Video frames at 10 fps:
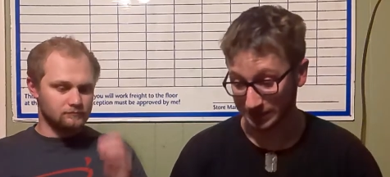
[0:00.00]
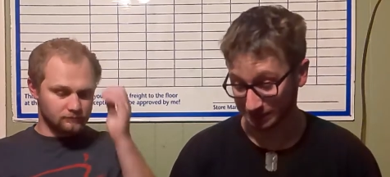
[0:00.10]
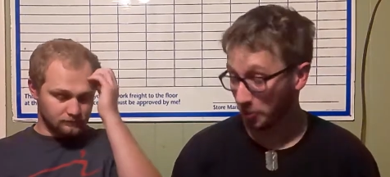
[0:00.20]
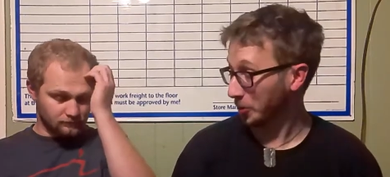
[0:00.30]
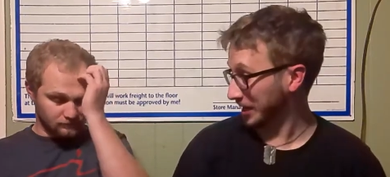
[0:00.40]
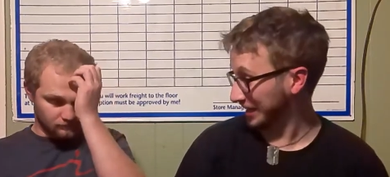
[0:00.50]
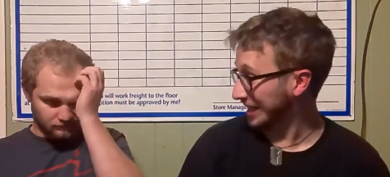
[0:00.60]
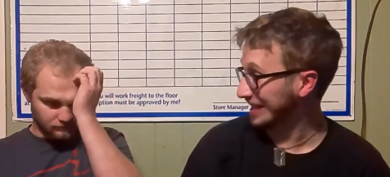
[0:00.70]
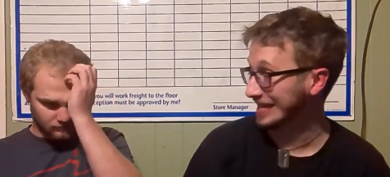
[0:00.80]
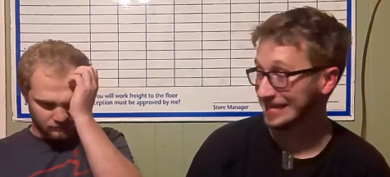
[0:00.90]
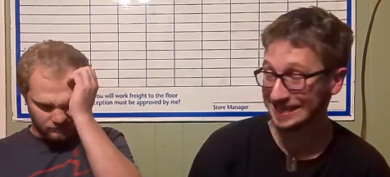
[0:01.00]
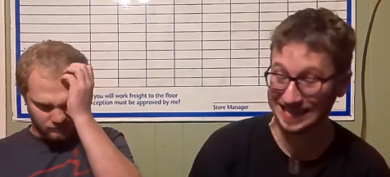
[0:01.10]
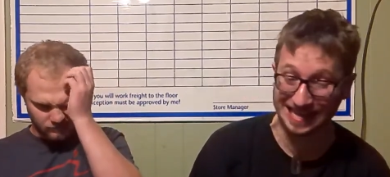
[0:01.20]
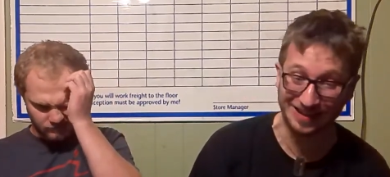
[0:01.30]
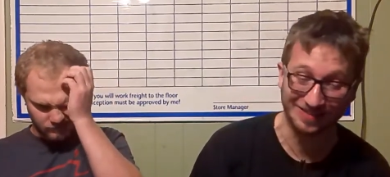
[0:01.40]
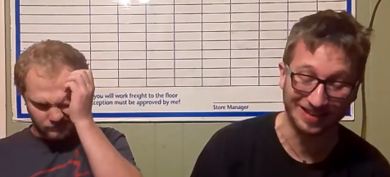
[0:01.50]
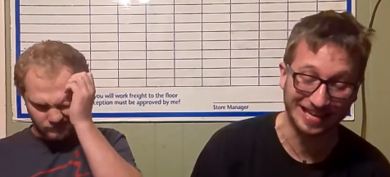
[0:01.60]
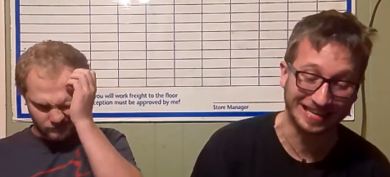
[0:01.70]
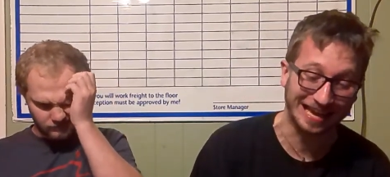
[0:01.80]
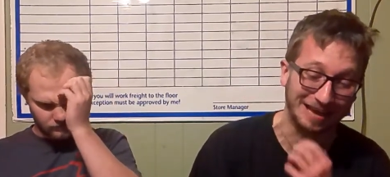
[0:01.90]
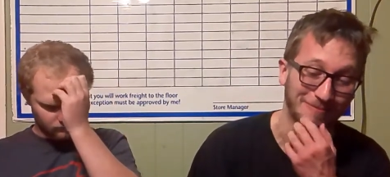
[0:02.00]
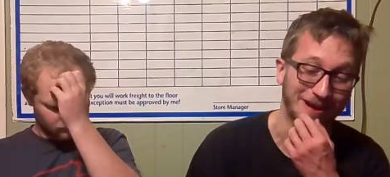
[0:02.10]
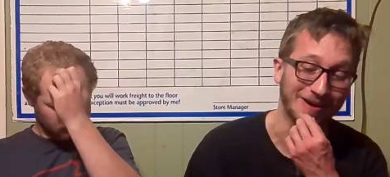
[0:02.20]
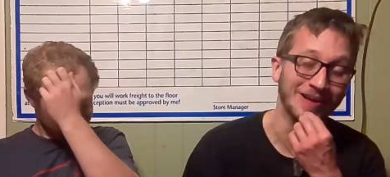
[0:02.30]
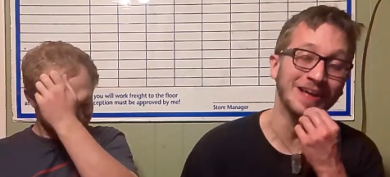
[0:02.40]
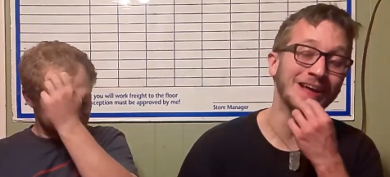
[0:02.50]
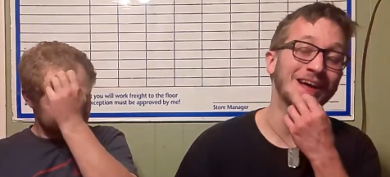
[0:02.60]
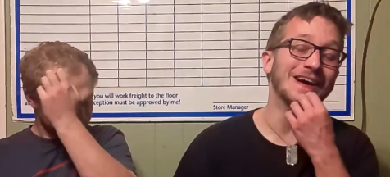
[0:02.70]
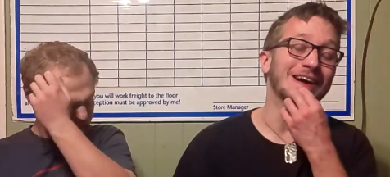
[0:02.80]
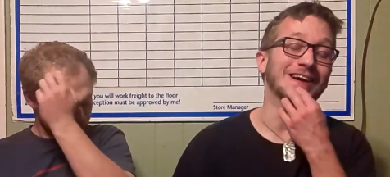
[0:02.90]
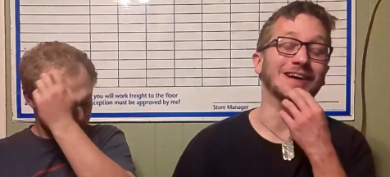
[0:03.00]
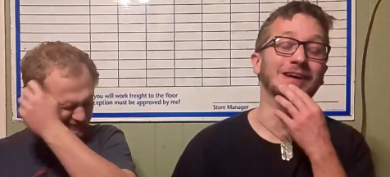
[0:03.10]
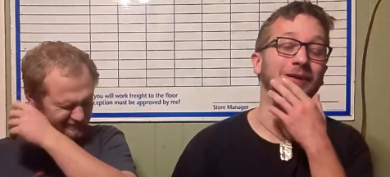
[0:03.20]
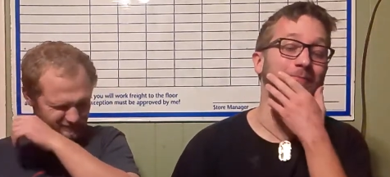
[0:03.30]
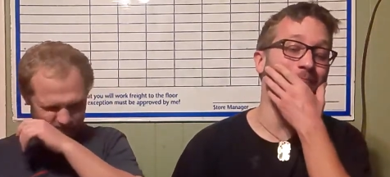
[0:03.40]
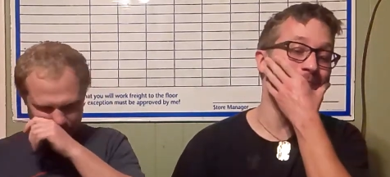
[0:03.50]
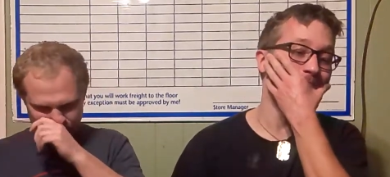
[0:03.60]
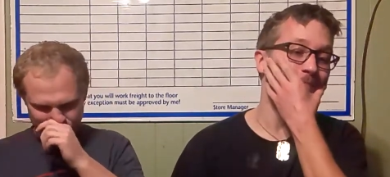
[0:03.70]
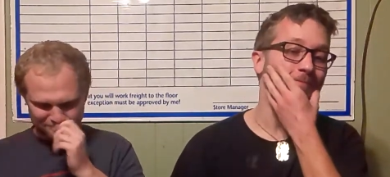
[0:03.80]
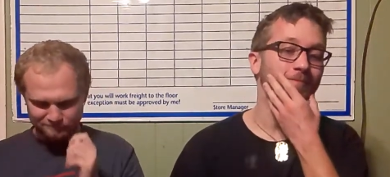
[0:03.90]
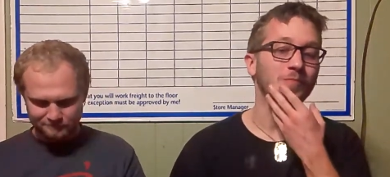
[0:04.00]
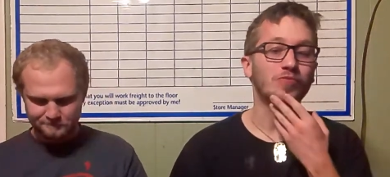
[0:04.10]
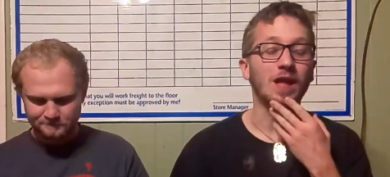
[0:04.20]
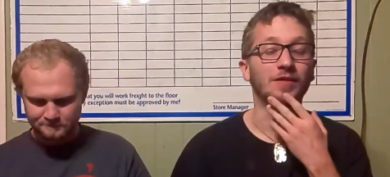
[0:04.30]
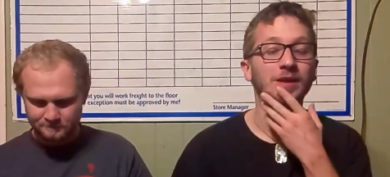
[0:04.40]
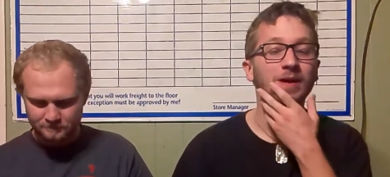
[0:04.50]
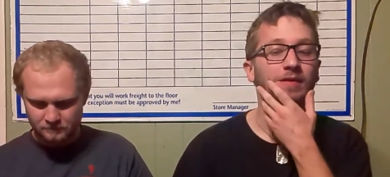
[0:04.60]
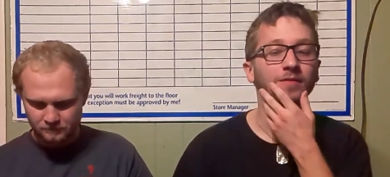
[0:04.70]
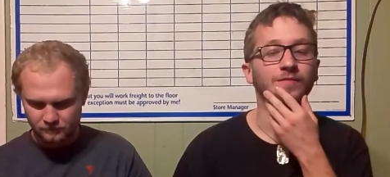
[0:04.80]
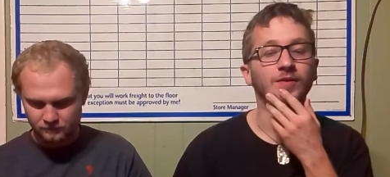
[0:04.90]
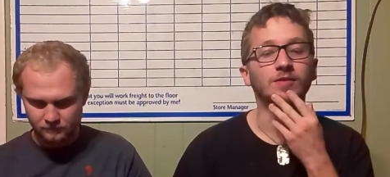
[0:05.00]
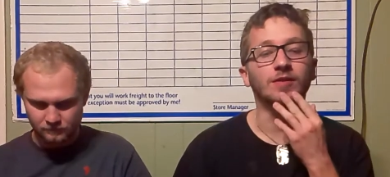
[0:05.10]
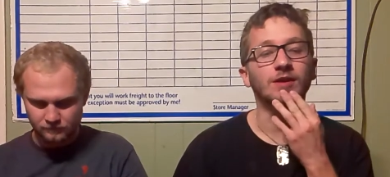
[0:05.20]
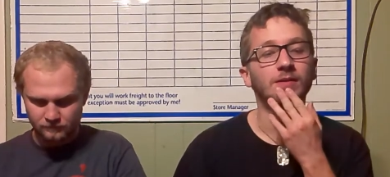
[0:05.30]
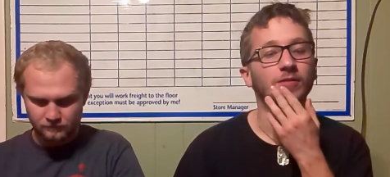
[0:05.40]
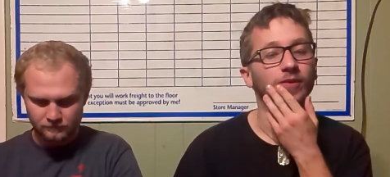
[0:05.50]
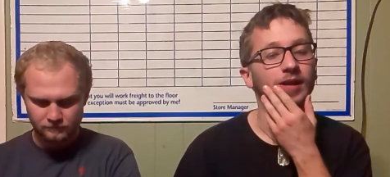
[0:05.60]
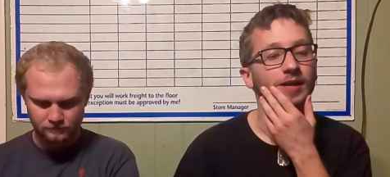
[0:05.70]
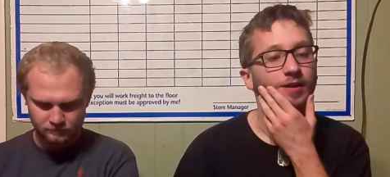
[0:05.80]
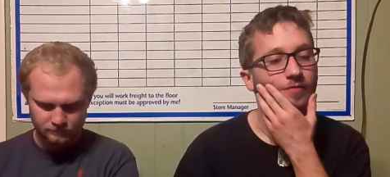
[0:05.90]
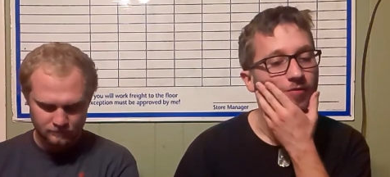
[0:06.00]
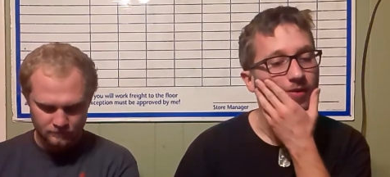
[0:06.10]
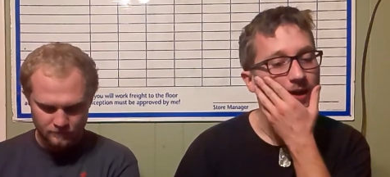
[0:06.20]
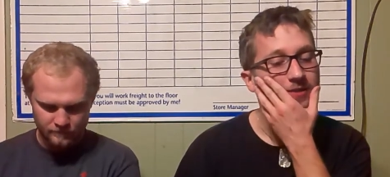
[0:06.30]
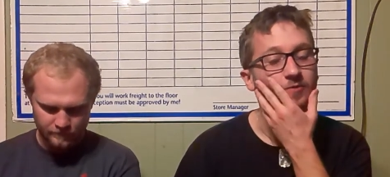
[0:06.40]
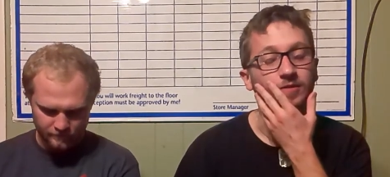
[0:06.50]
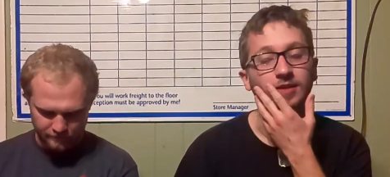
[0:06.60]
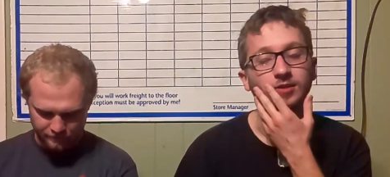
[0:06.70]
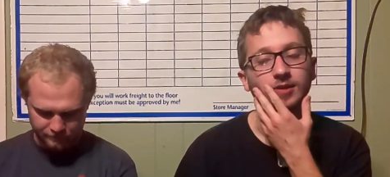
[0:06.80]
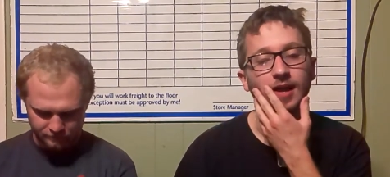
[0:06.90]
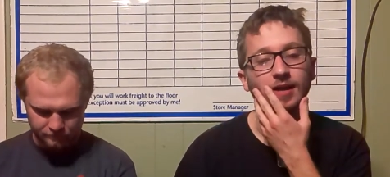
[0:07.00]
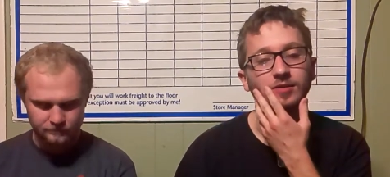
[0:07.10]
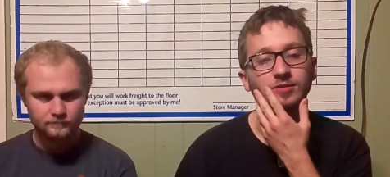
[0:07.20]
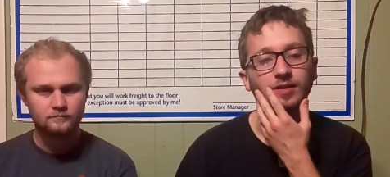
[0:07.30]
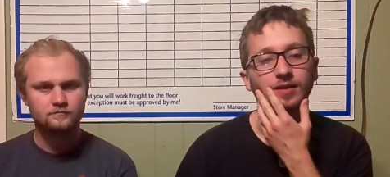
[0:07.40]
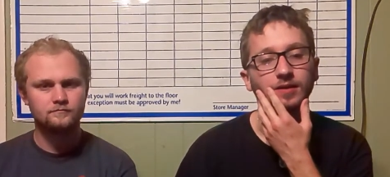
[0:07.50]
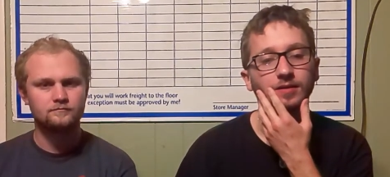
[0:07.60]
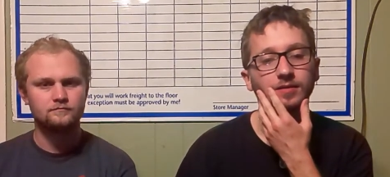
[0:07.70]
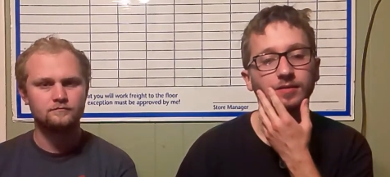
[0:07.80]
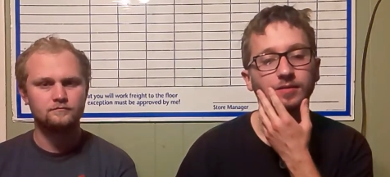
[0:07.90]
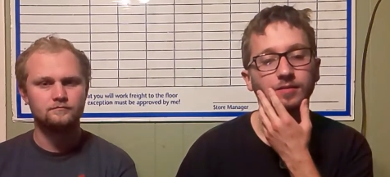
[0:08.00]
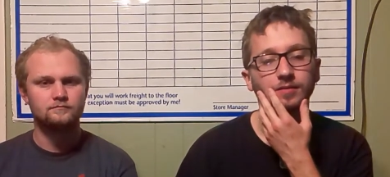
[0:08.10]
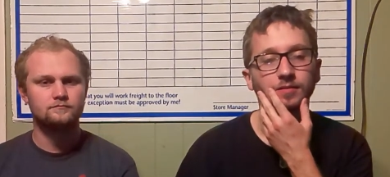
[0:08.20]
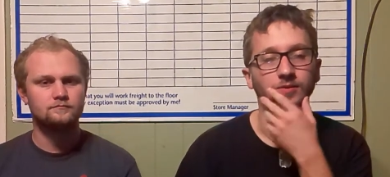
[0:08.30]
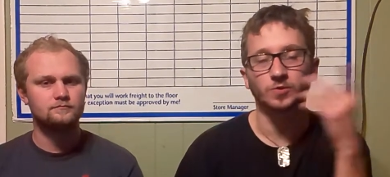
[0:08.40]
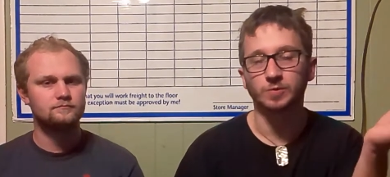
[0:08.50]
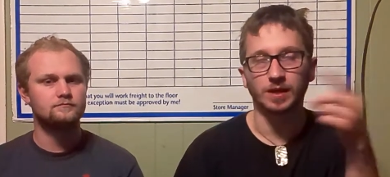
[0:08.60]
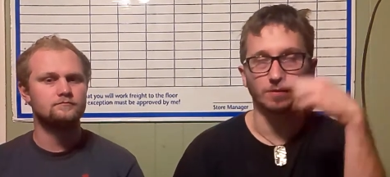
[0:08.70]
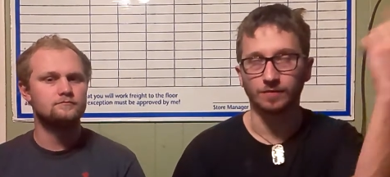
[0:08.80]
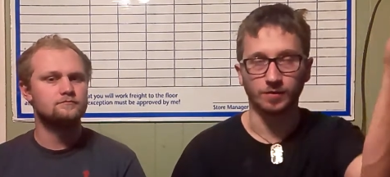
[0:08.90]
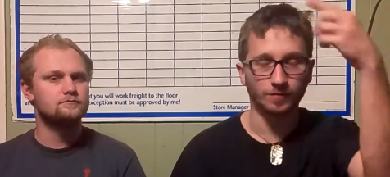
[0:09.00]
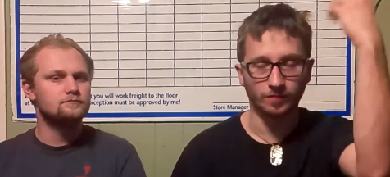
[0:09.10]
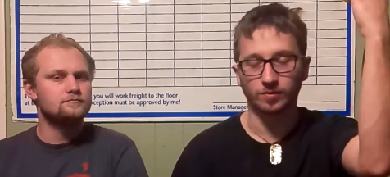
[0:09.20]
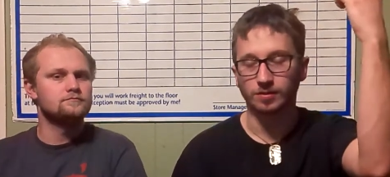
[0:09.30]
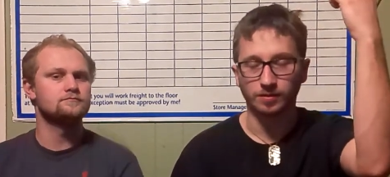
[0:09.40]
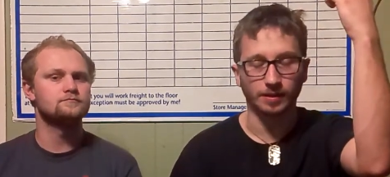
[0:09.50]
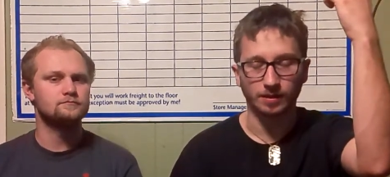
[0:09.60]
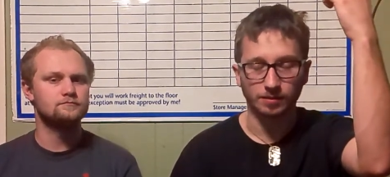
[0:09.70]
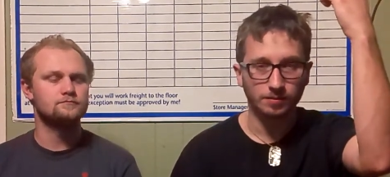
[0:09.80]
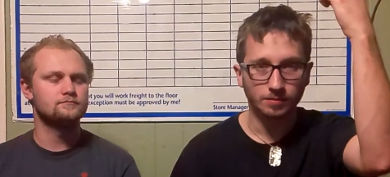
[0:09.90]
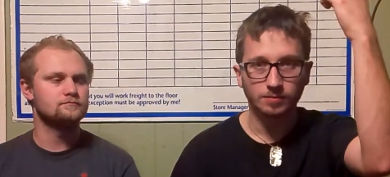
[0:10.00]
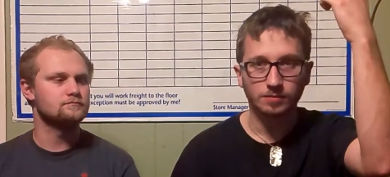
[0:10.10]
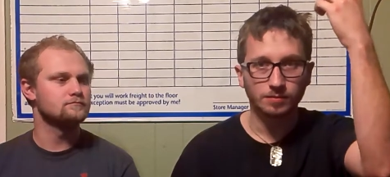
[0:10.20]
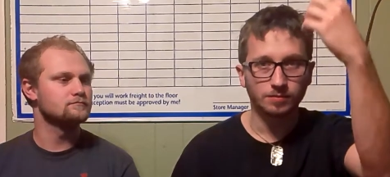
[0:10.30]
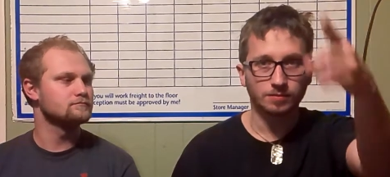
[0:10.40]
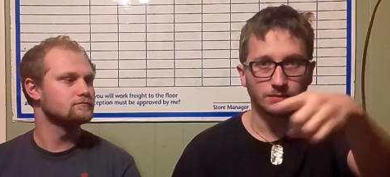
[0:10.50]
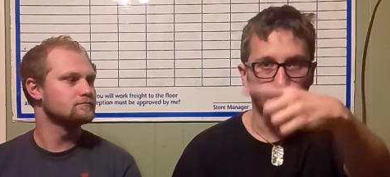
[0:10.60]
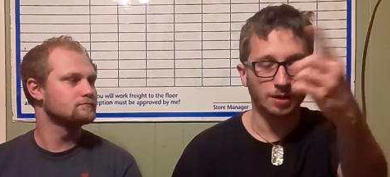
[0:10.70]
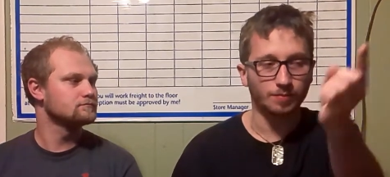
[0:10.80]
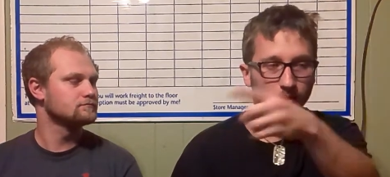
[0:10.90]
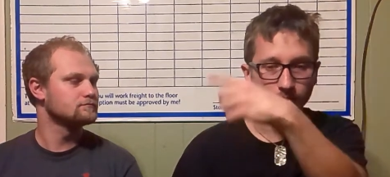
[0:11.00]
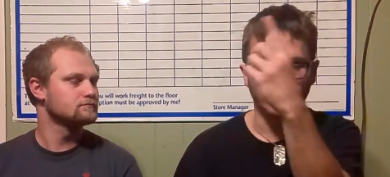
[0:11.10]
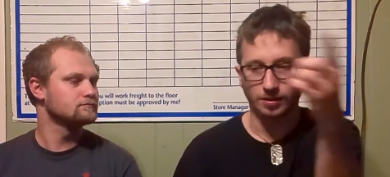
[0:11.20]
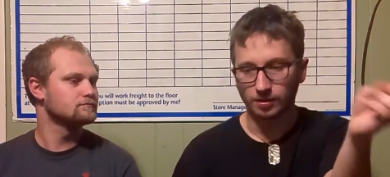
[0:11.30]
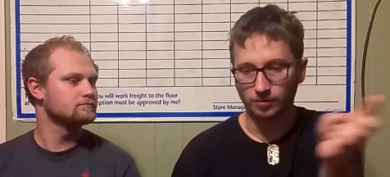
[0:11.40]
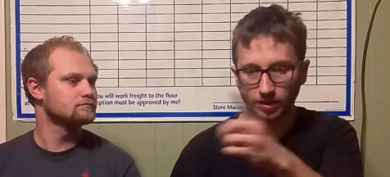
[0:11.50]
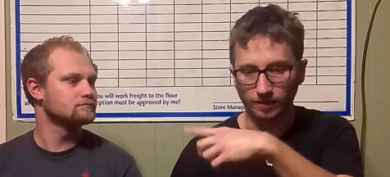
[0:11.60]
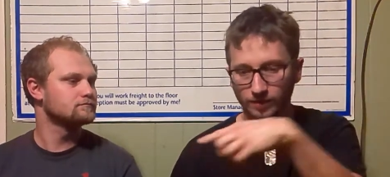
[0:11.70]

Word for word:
Speaker 1: morning when it came out. Um, I think my review, I think my rating for it hasn't really changed. Like, this was my review for it like a couple of years ago, wherever it